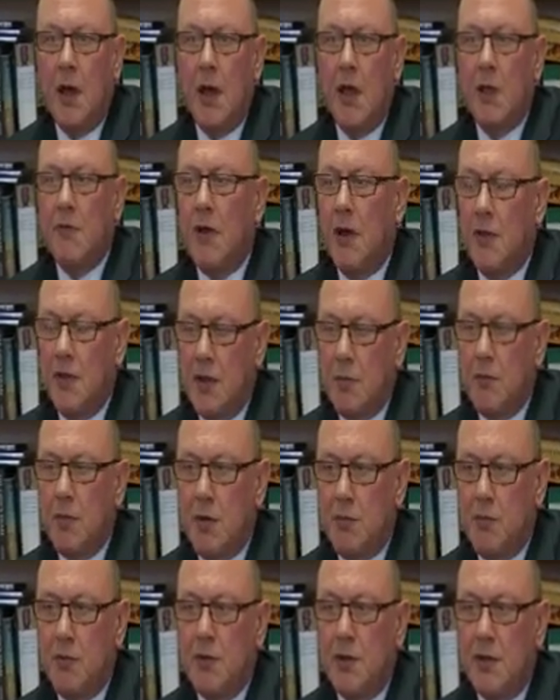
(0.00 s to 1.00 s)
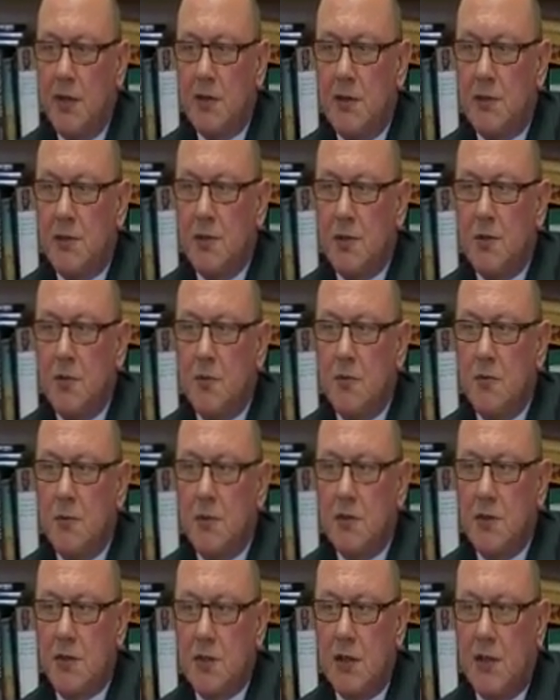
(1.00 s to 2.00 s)
If I think people need to
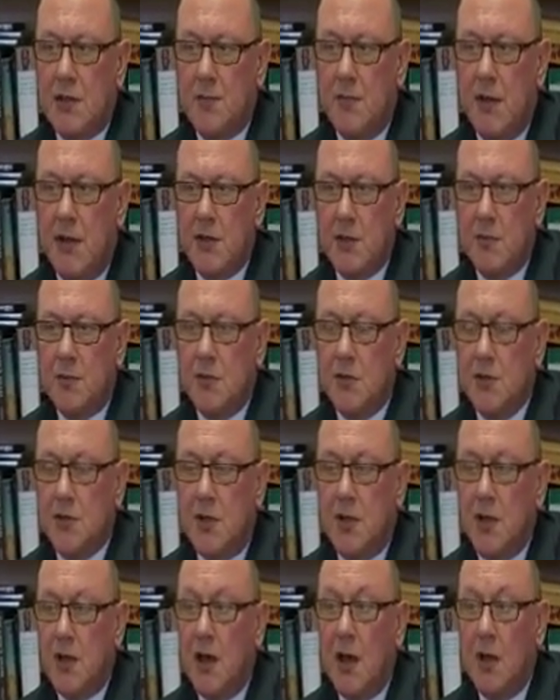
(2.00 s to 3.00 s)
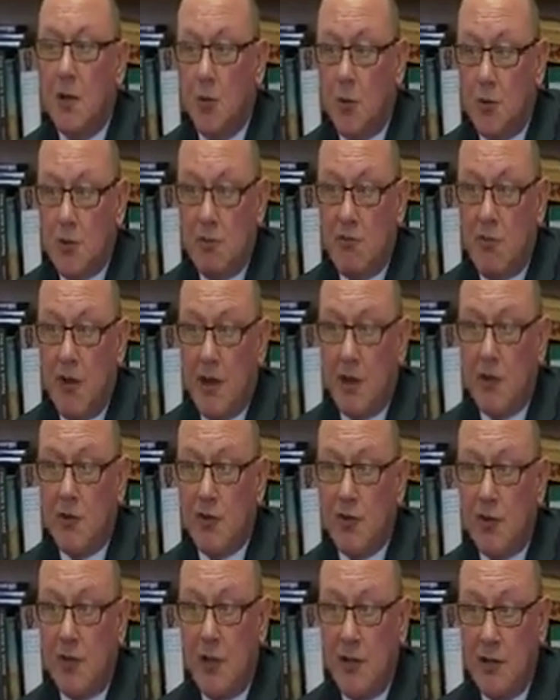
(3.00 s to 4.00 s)
discuss matters with each other, I'll always
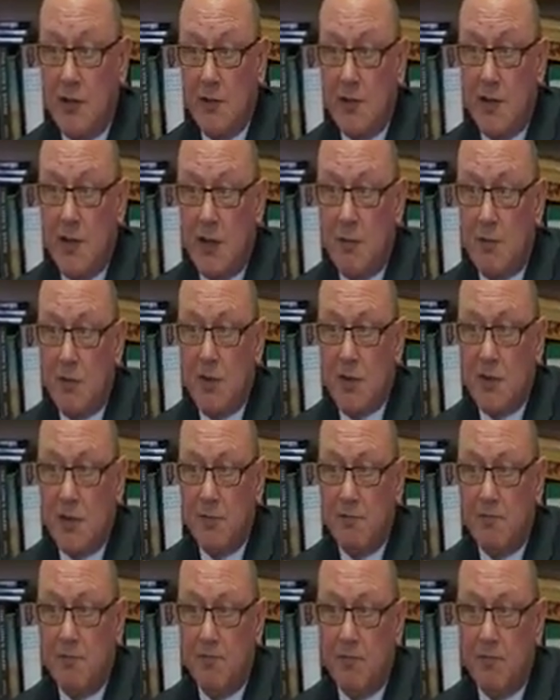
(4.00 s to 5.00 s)
arrange an end-of-the-day meeting.